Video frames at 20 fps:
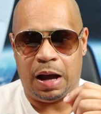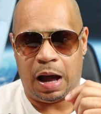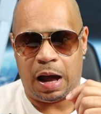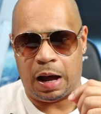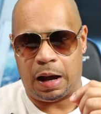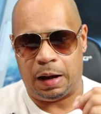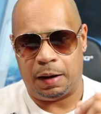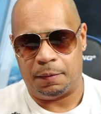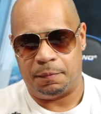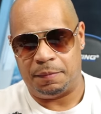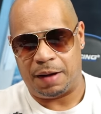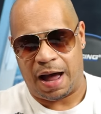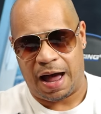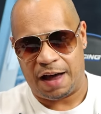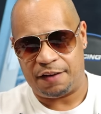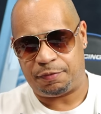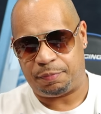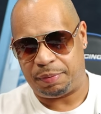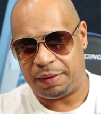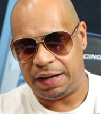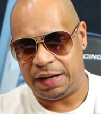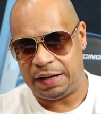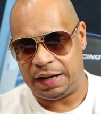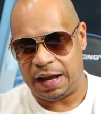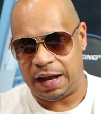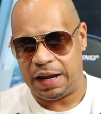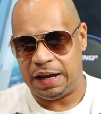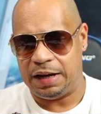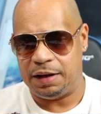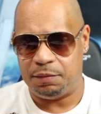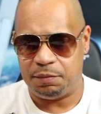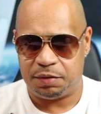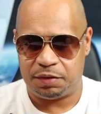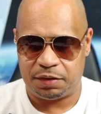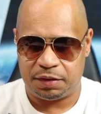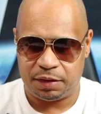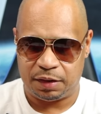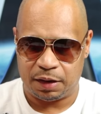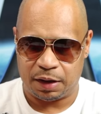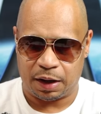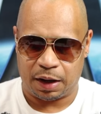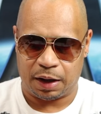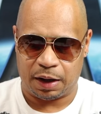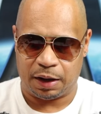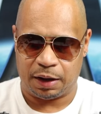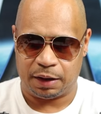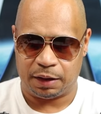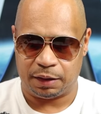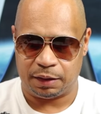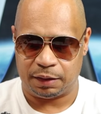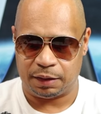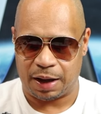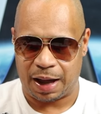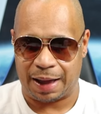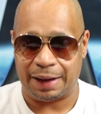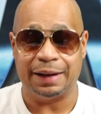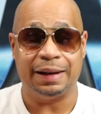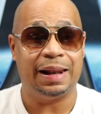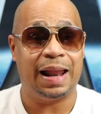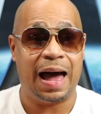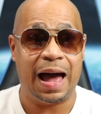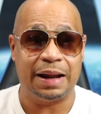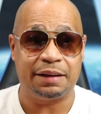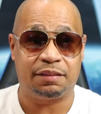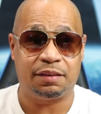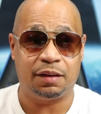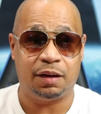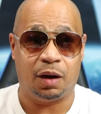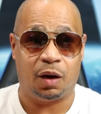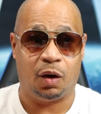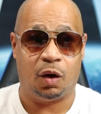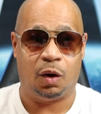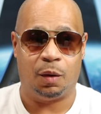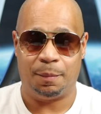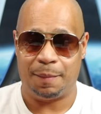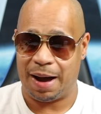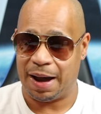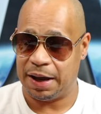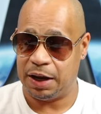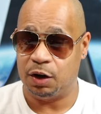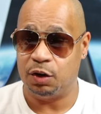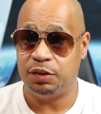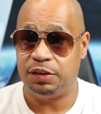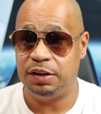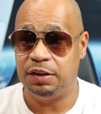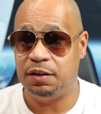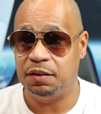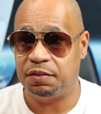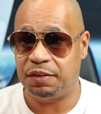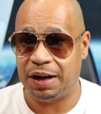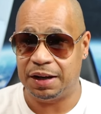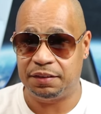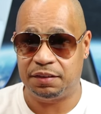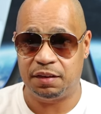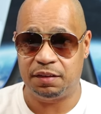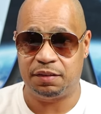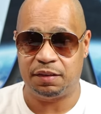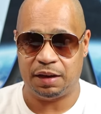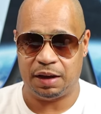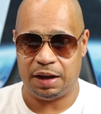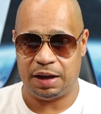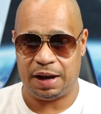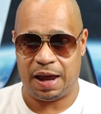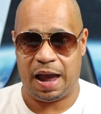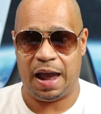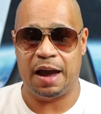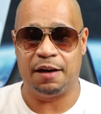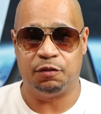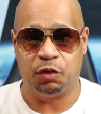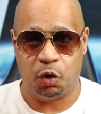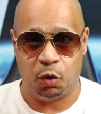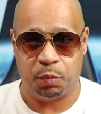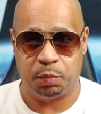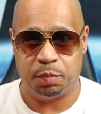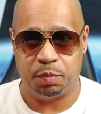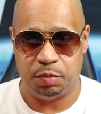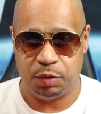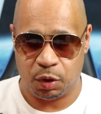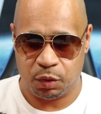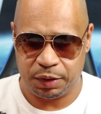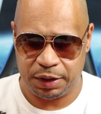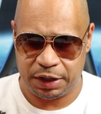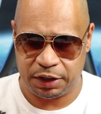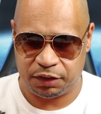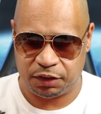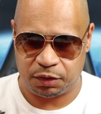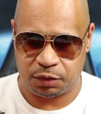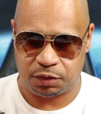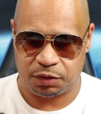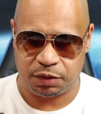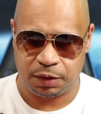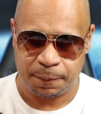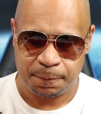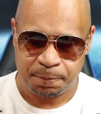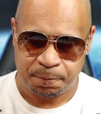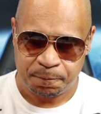Um, I've played games uh, a lot on my LG devices, and I have no no issues.